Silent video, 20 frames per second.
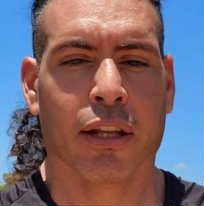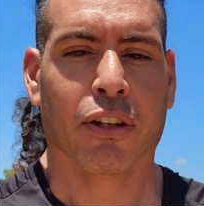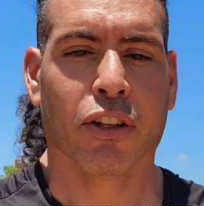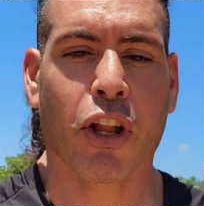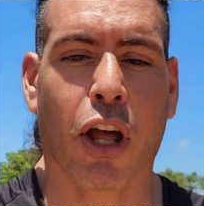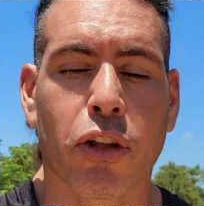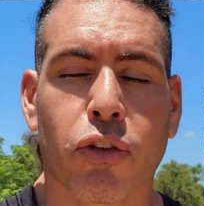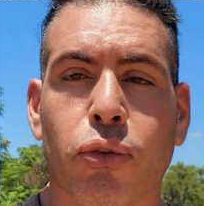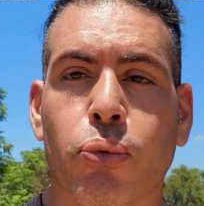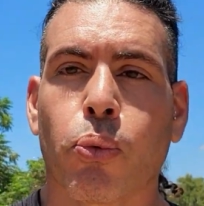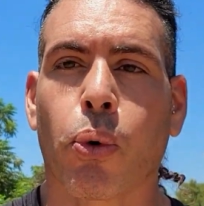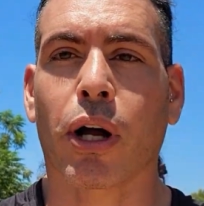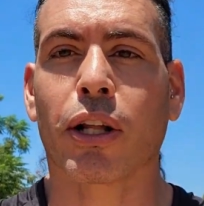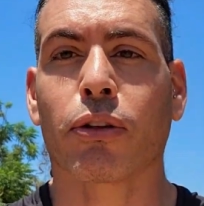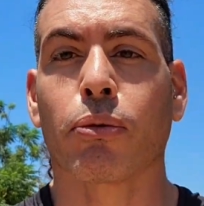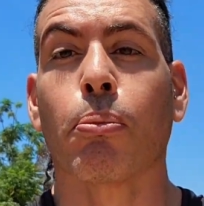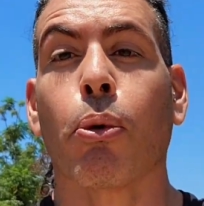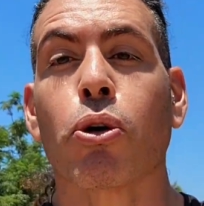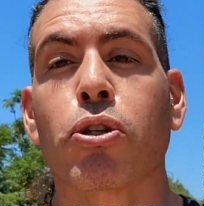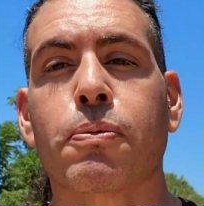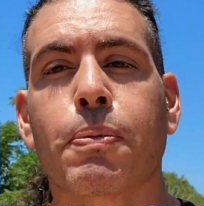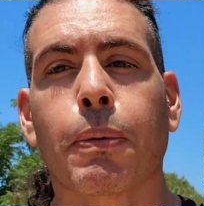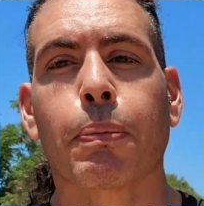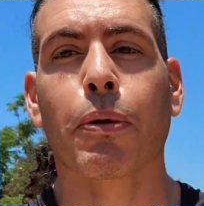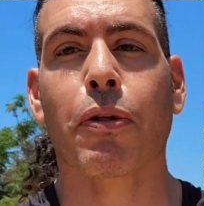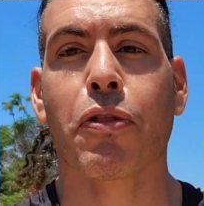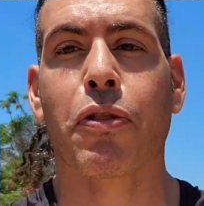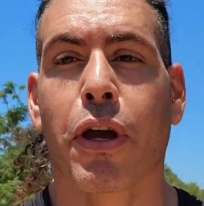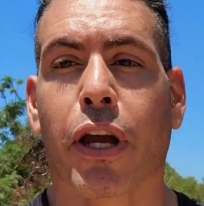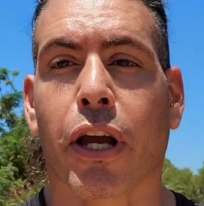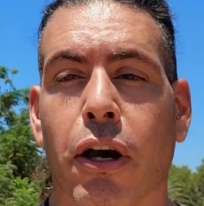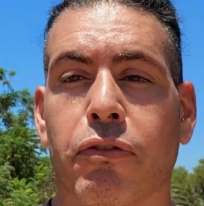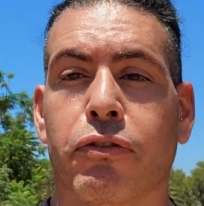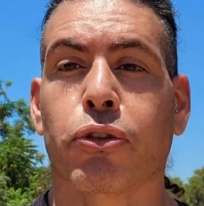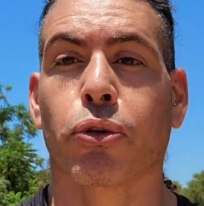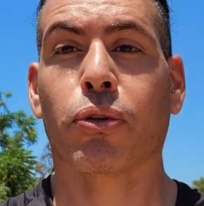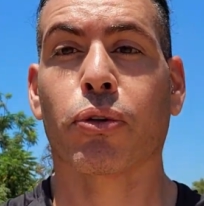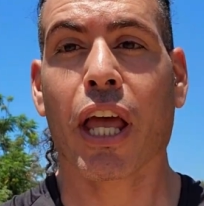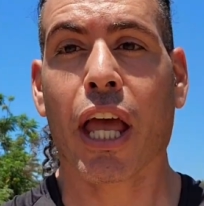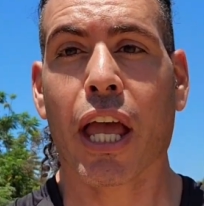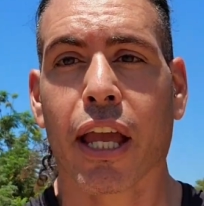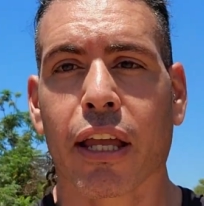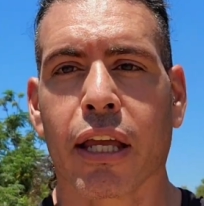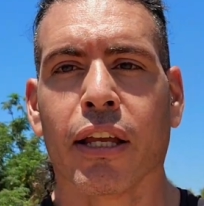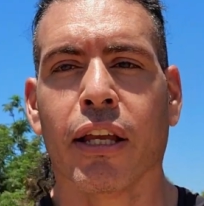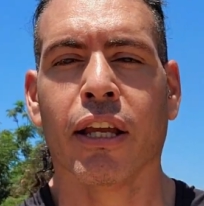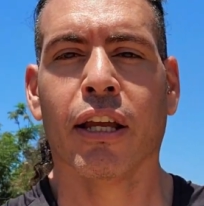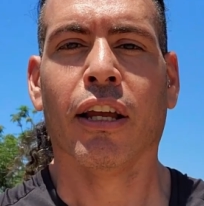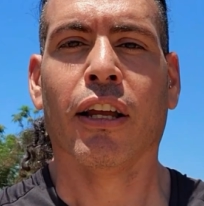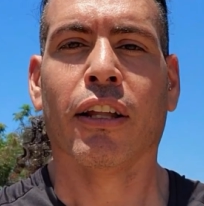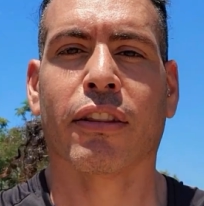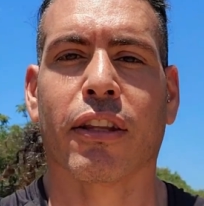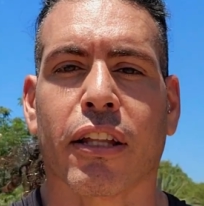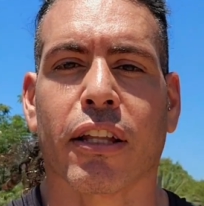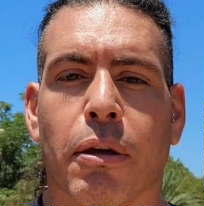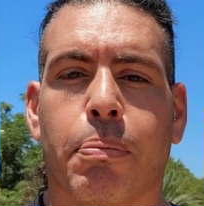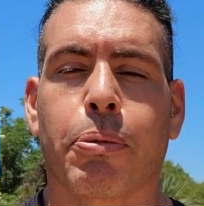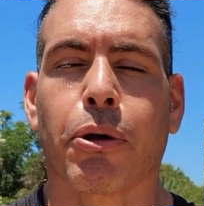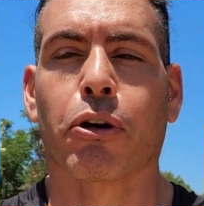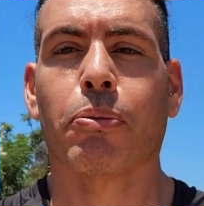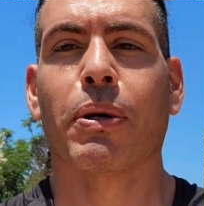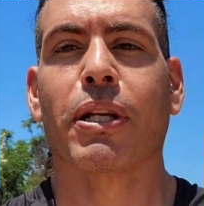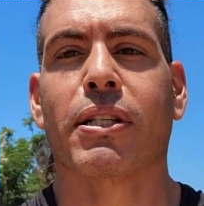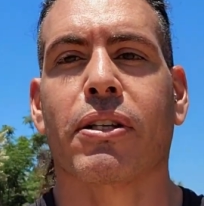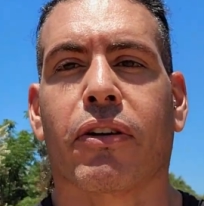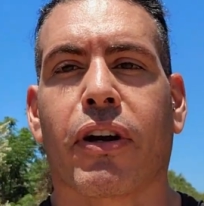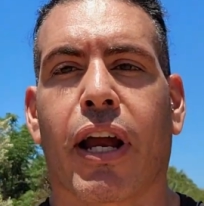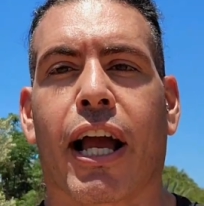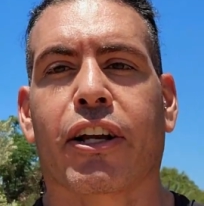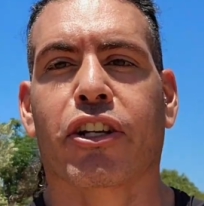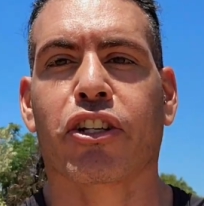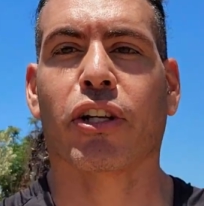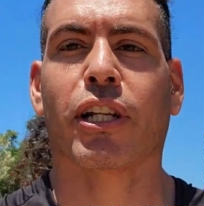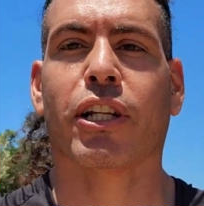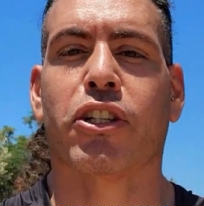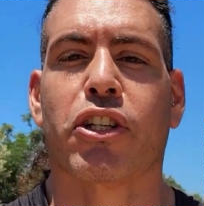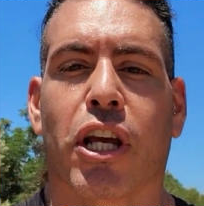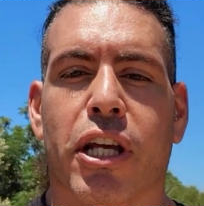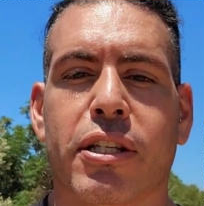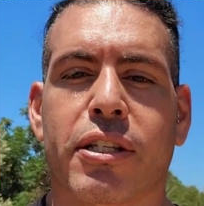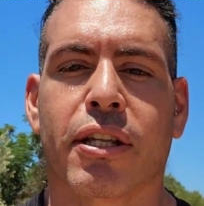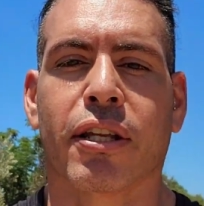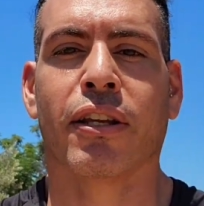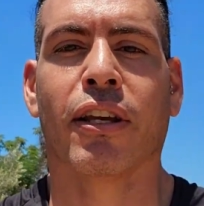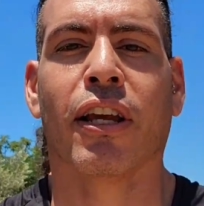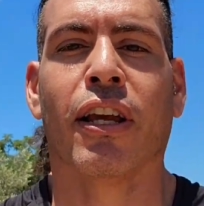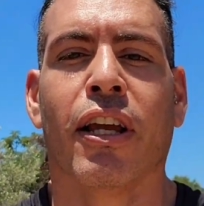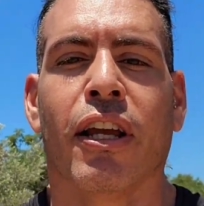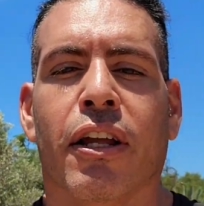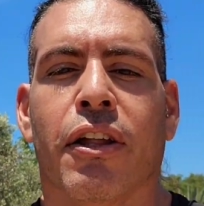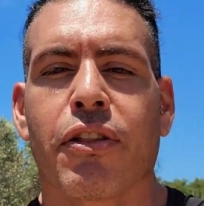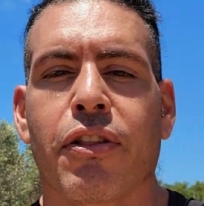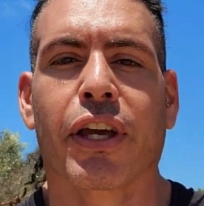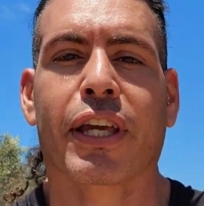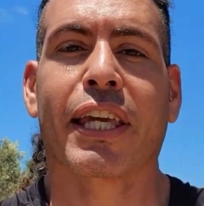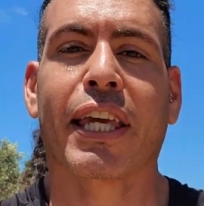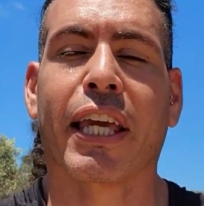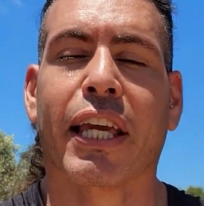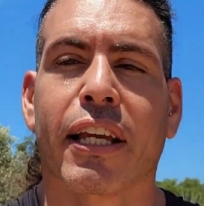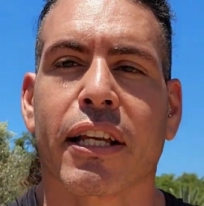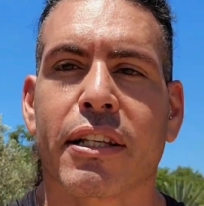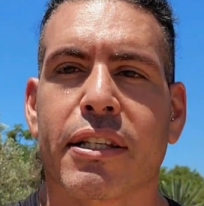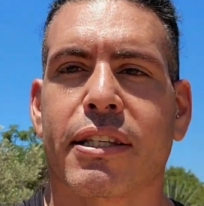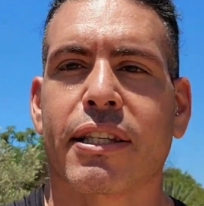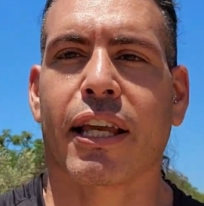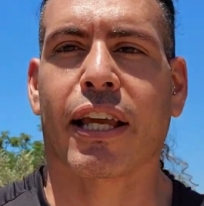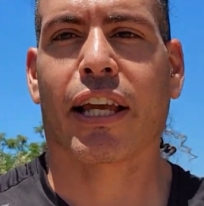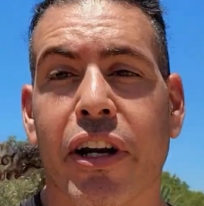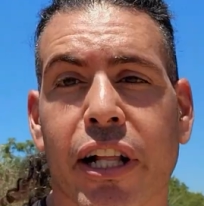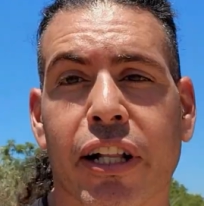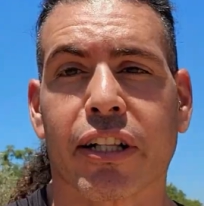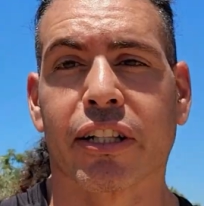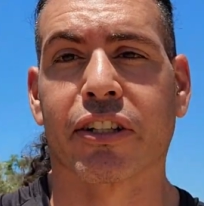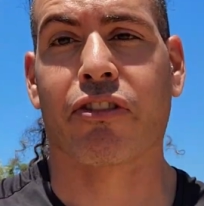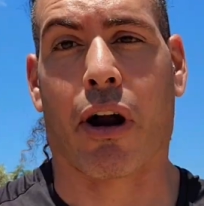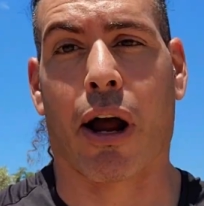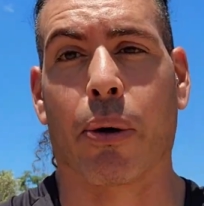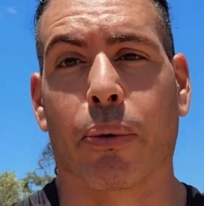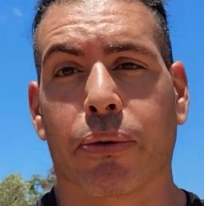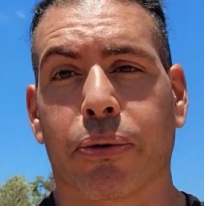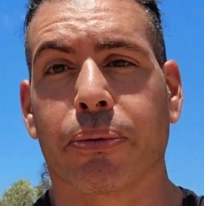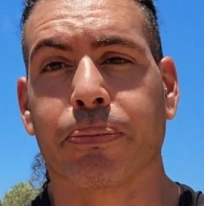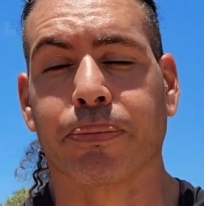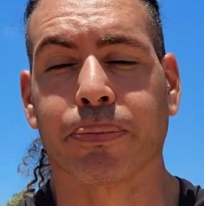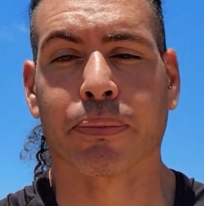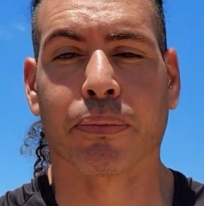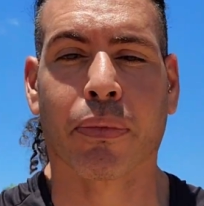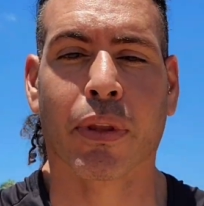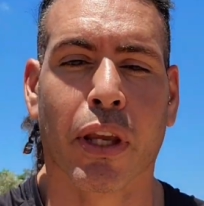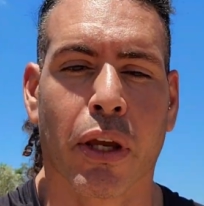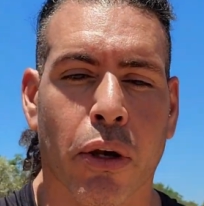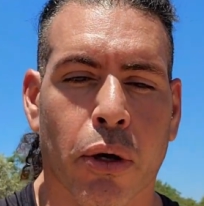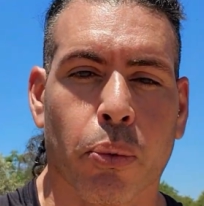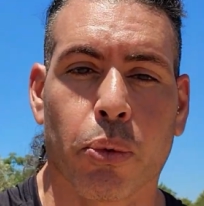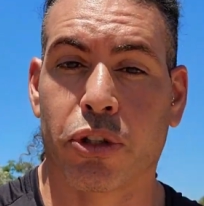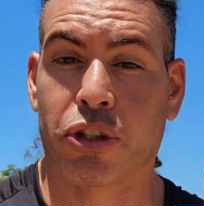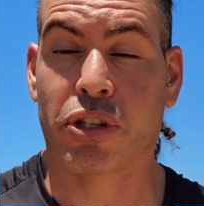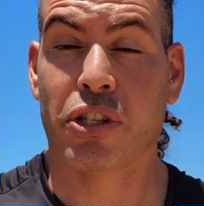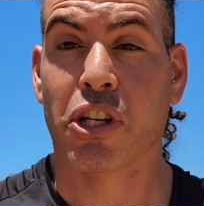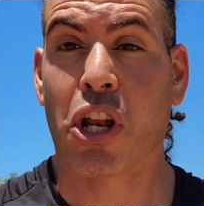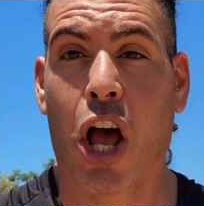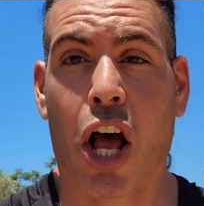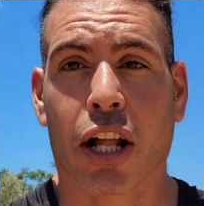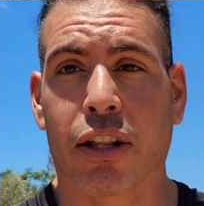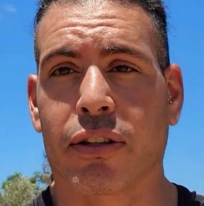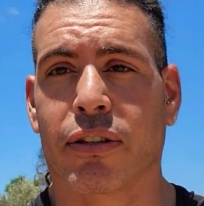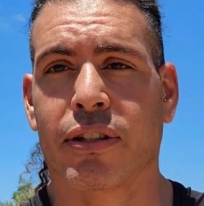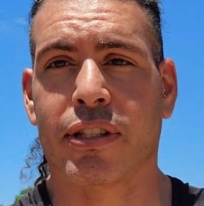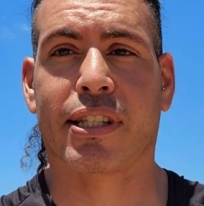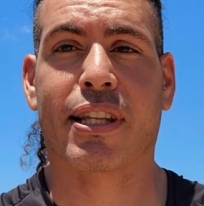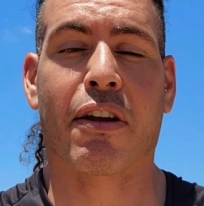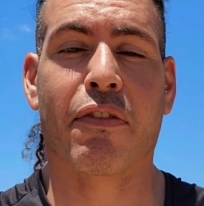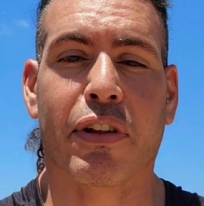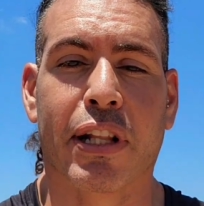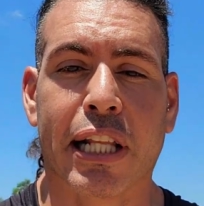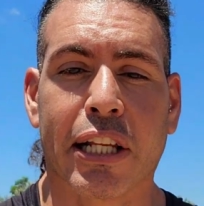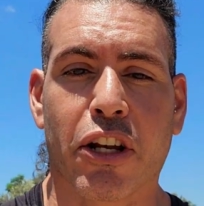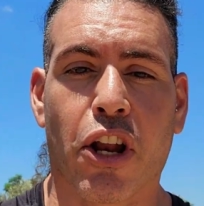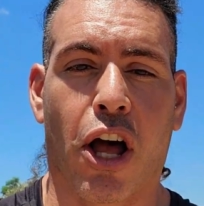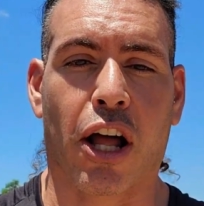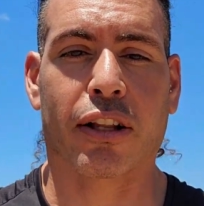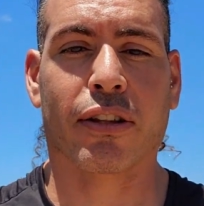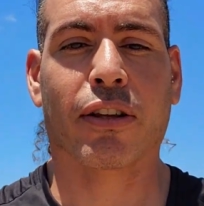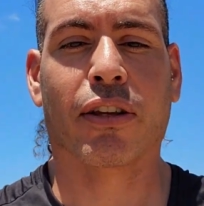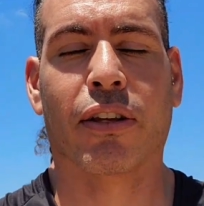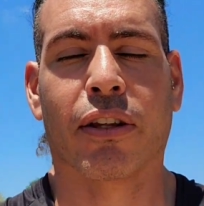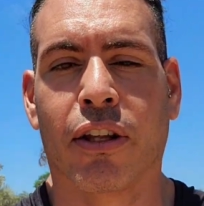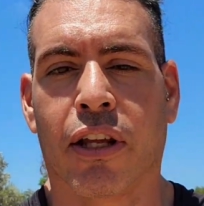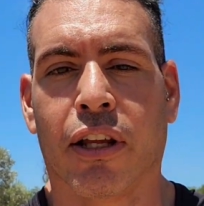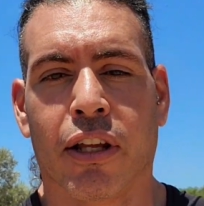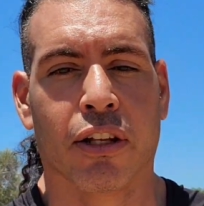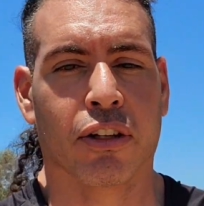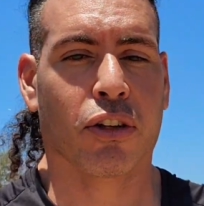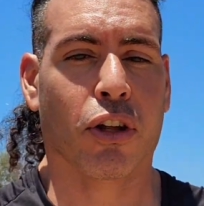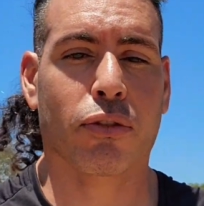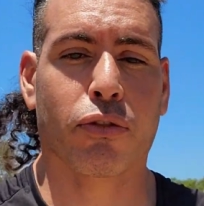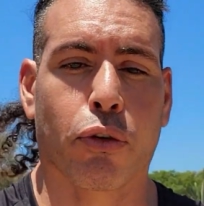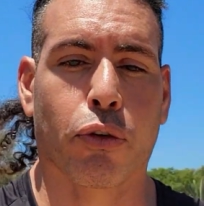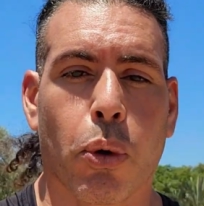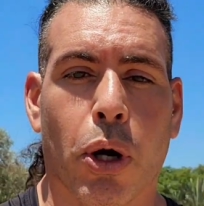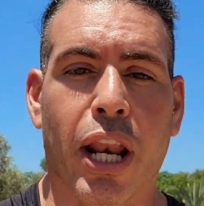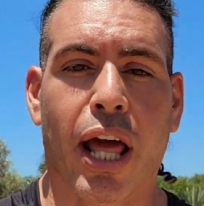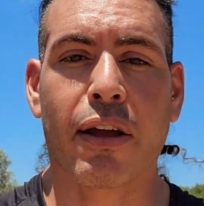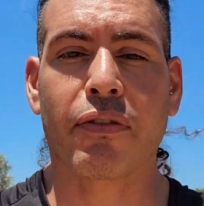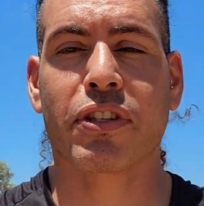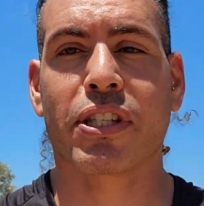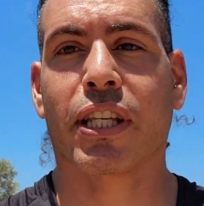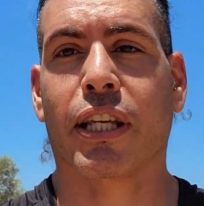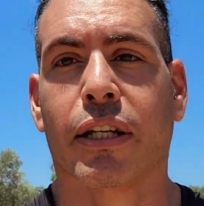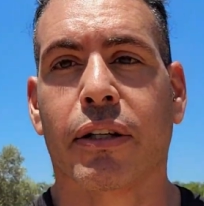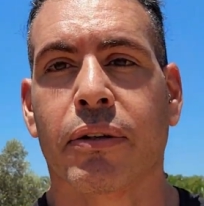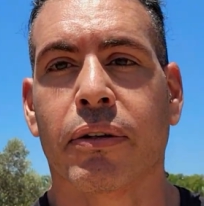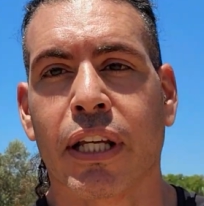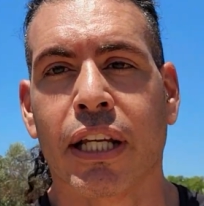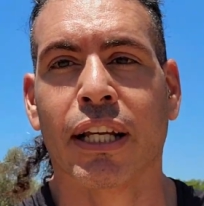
Not what most people think of today, that the pyramids are actually just the king's burial ground, which is not. It's definitely not. Not from what I've seen.